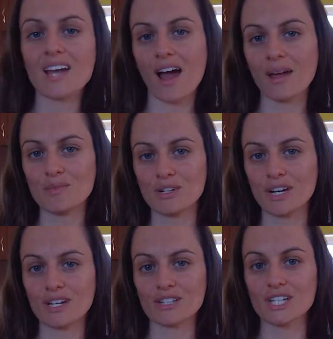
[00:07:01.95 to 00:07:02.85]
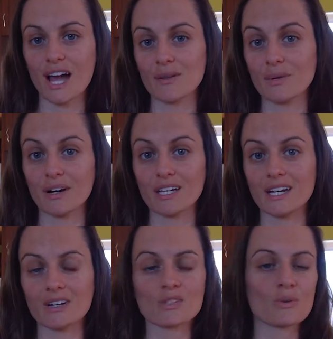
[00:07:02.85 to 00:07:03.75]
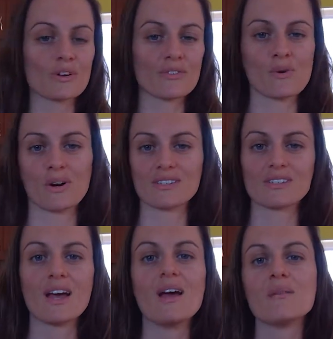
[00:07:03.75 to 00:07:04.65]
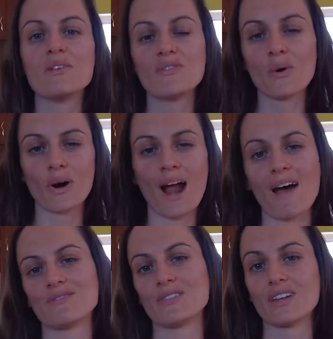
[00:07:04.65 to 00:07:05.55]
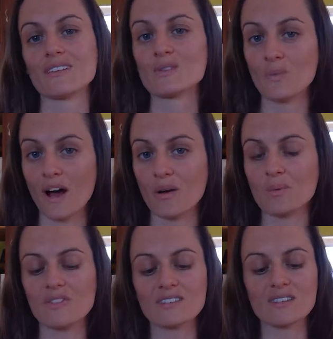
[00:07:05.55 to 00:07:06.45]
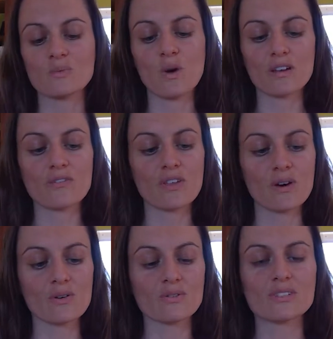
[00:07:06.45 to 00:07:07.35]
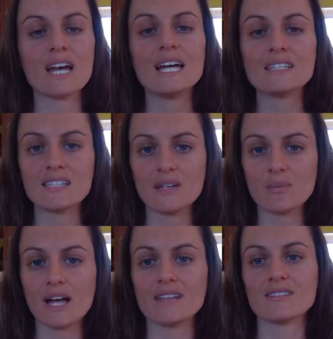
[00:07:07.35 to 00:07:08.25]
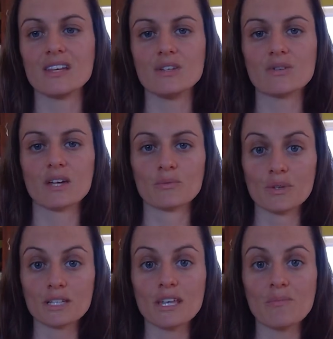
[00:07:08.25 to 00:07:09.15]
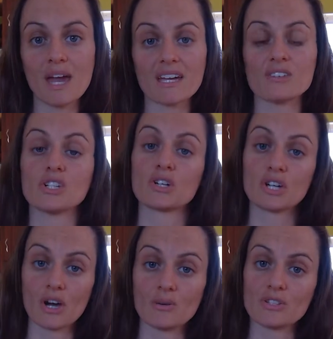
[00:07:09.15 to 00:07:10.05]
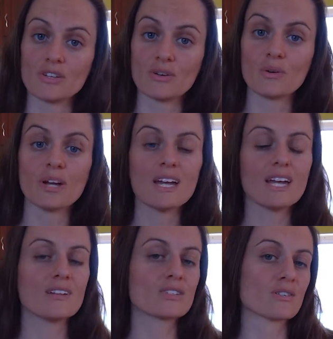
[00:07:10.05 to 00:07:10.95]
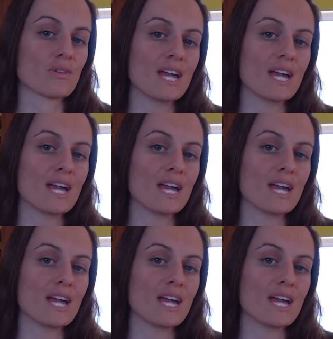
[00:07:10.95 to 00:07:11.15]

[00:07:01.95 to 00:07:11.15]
at any time during your childbearing years, or of course before or after then as well. But this is one of those tea blends that you can really make as your go-to.